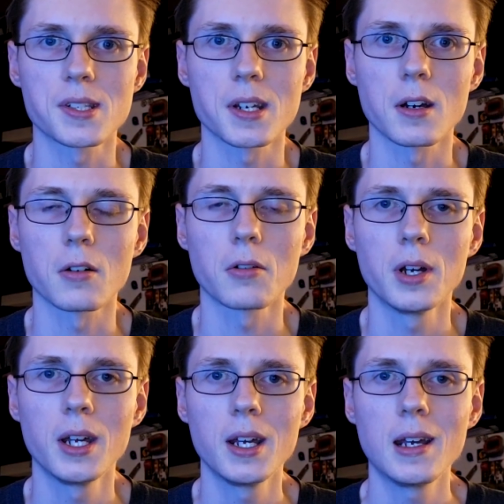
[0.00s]
So,
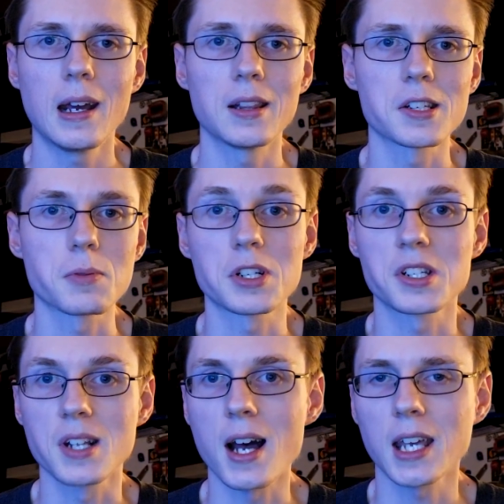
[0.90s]
and the Switch
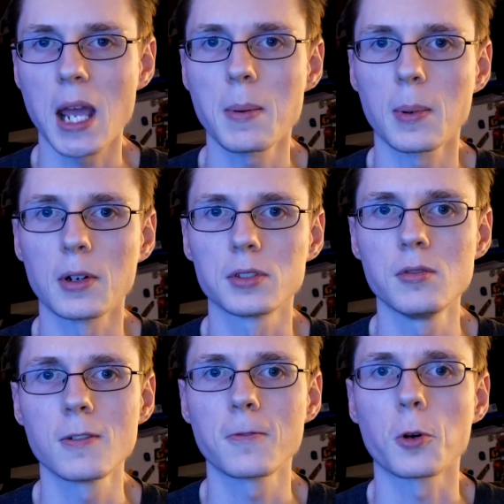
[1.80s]
is not capable of
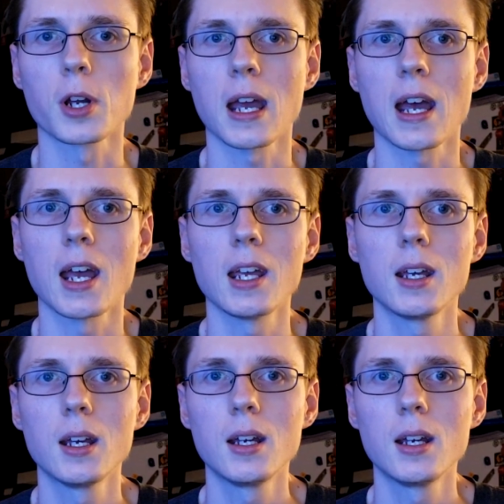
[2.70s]
doing 4K.